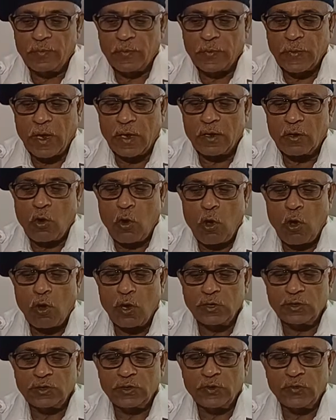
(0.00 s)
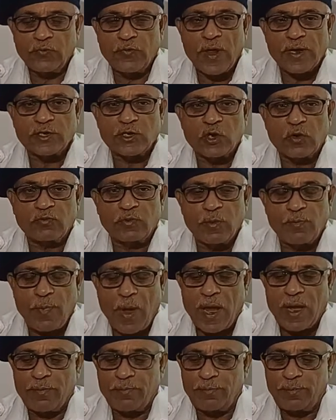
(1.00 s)
can cause fracture of the
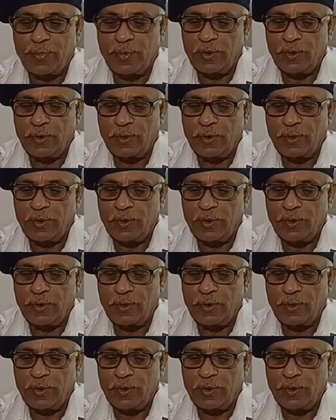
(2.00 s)
pipe.